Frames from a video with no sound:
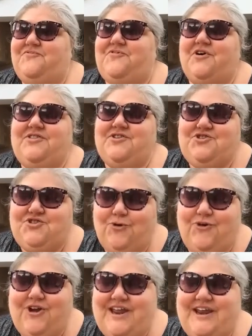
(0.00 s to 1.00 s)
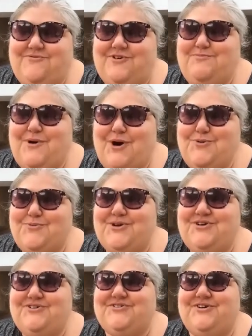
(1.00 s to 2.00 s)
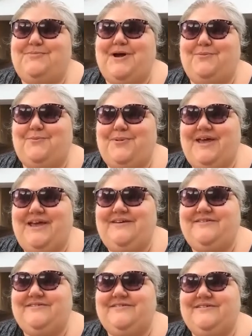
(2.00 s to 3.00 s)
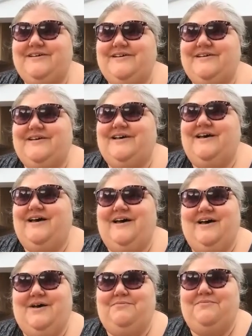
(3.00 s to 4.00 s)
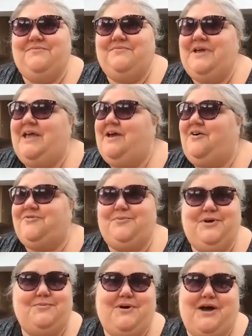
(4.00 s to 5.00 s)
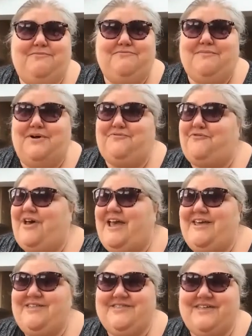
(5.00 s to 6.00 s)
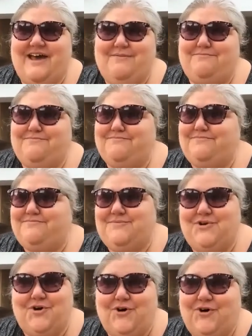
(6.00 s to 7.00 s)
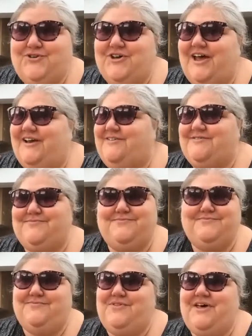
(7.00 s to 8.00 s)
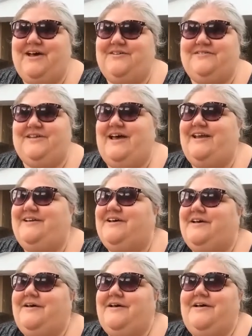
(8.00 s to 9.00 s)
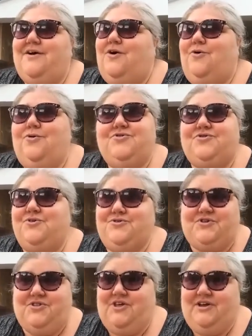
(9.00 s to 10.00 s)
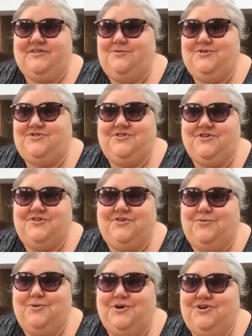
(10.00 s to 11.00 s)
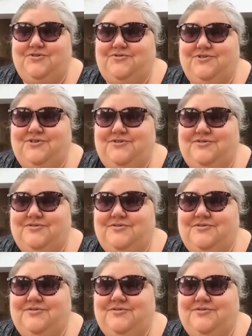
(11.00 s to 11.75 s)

the joy in every moment, about peace. He asked me about my faith and God and that and all sorts of things. It was just a wonderful,